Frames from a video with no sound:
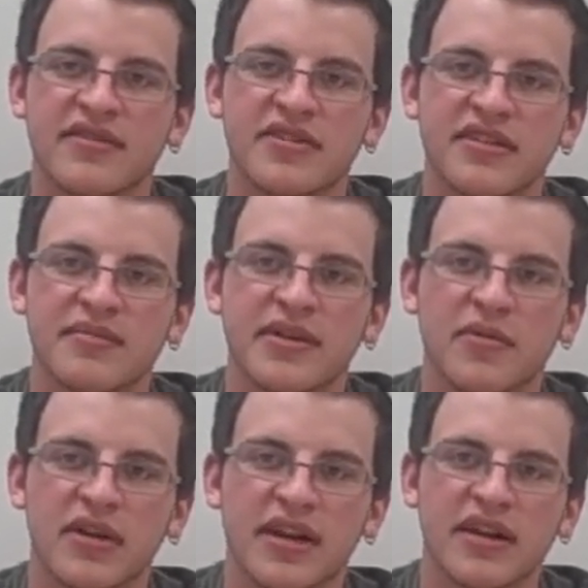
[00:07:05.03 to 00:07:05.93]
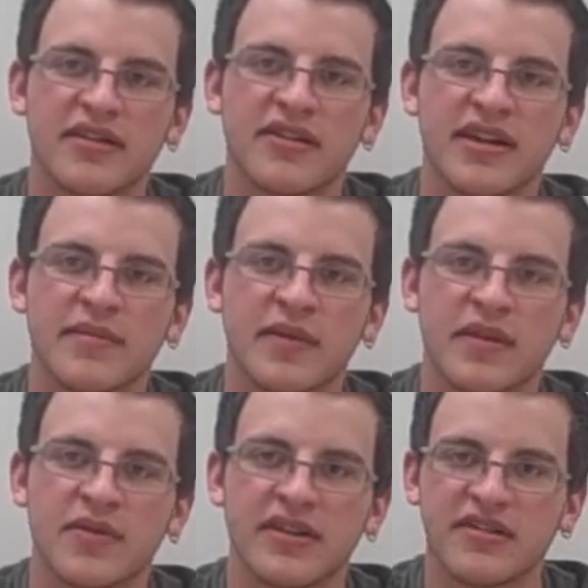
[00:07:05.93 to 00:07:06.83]
I've just been working under him in
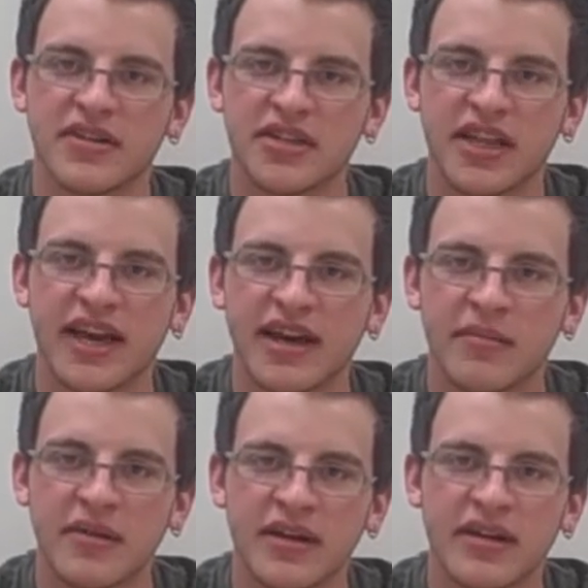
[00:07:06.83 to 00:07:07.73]
the research lab.